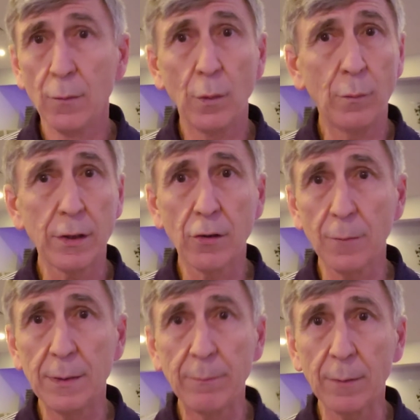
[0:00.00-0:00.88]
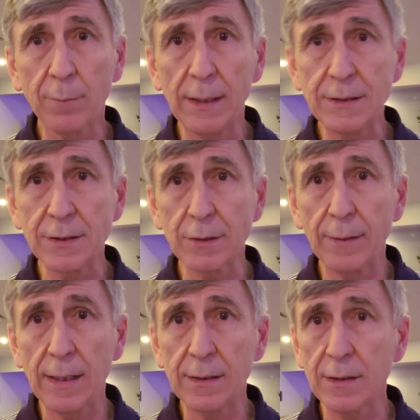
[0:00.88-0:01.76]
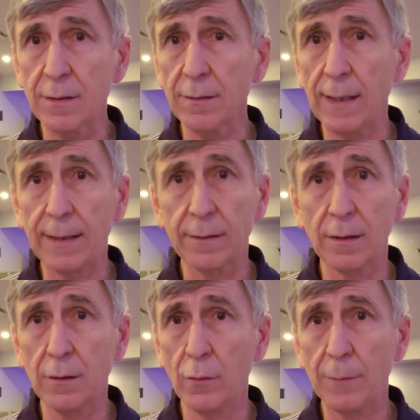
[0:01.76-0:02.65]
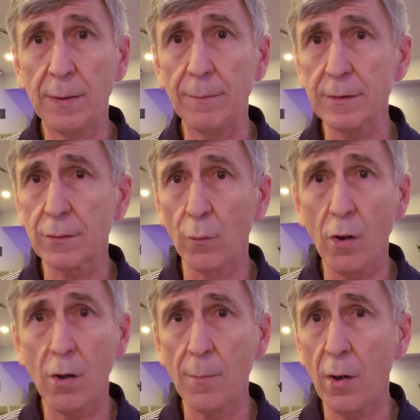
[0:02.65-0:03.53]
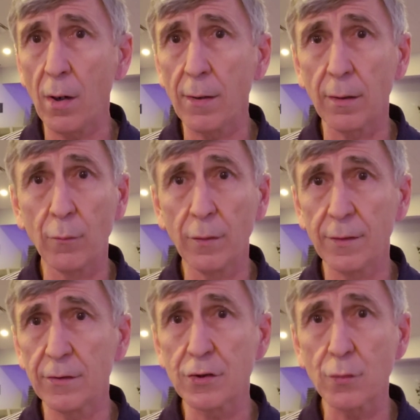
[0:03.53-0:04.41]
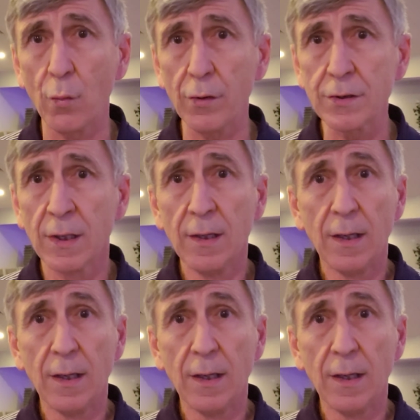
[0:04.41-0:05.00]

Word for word: When we go to public places around here, like going to Publix or Walmart or one of the other stores,